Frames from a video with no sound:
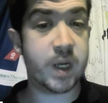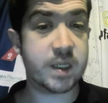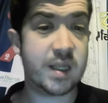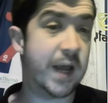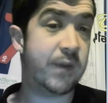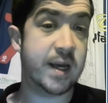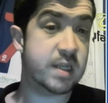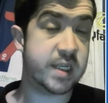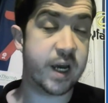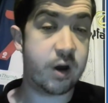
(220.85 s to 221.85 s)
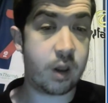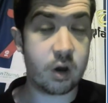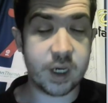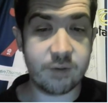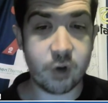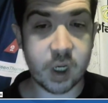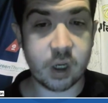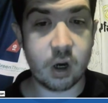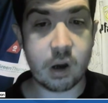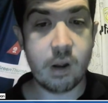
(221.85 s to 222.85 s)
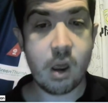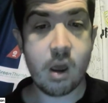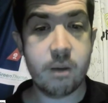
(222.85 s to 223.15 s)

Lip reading: Personally, I'd like to see Arlock given a go,